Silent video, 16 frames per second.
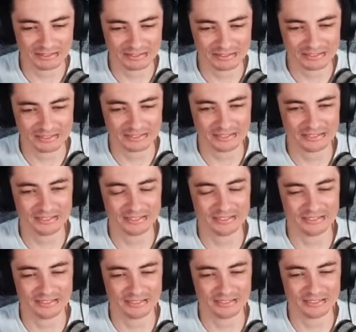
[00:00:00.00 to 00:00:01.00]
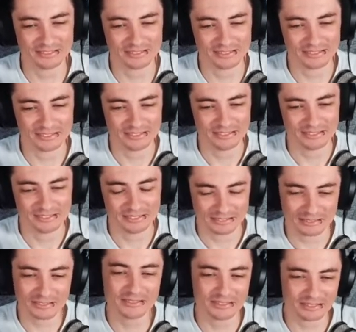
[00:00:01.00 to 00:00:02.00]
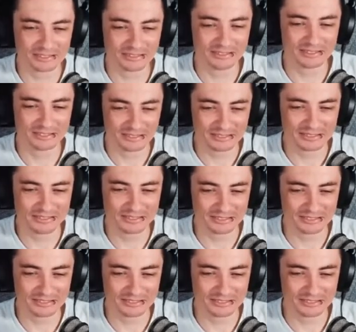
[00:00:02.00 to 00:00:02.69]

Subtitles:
[no speech]